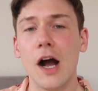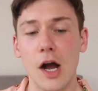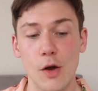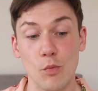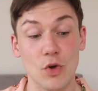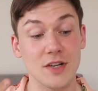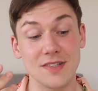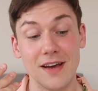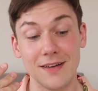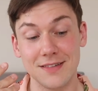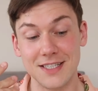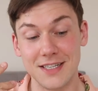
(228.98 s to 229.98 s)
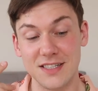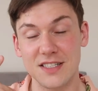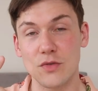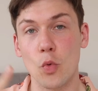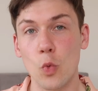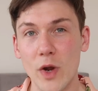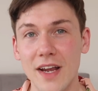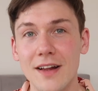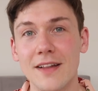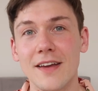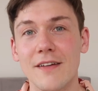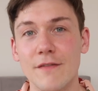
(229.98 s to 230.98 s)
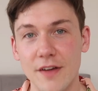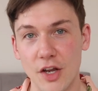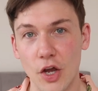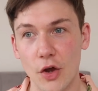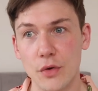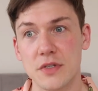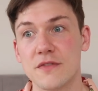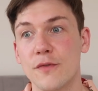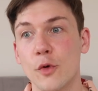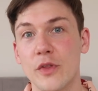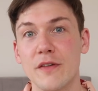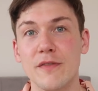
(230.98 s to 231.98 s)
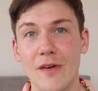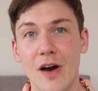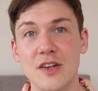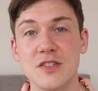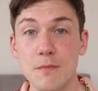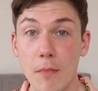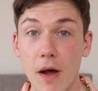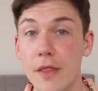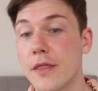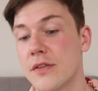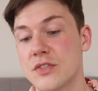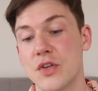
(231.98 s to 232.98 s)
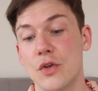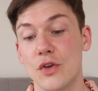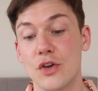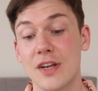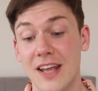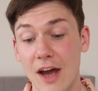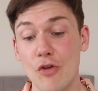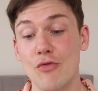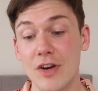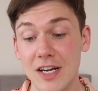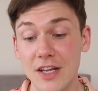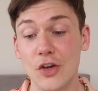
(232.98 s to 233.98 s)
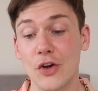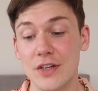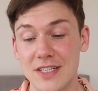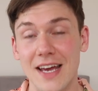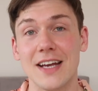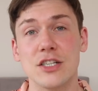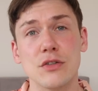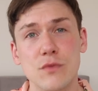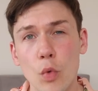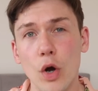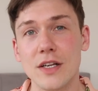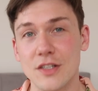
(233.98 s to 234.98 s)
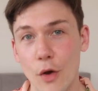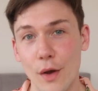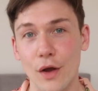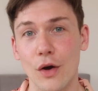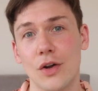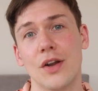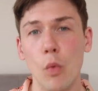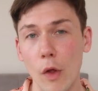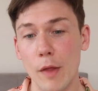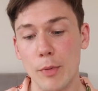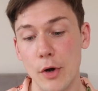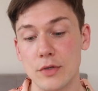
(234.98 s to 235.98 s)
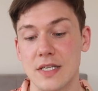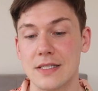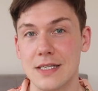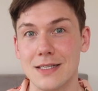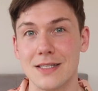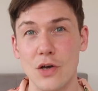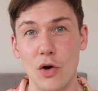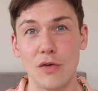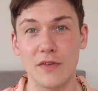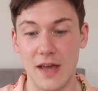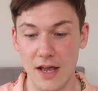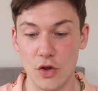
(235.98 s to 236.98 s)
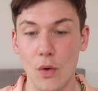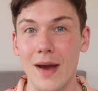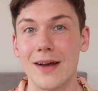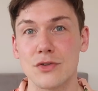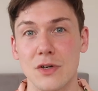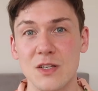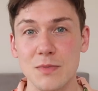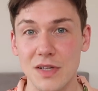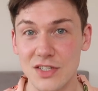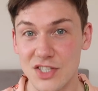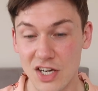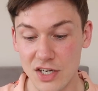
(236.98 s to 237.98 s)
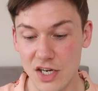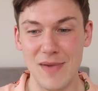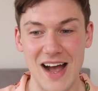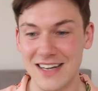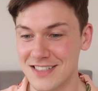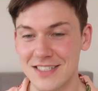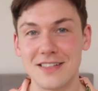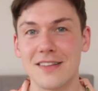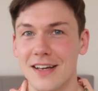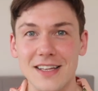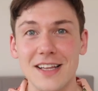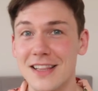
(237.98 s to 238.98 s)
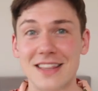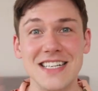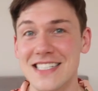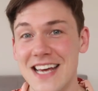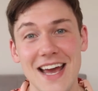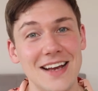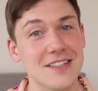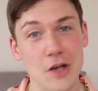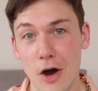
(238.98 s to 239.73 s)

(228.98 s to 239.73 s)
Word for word: because um, I did weekly videos for the first month so that you could get a really good gauge of what is going on, what the process is of getting your hair transplant done, and like the days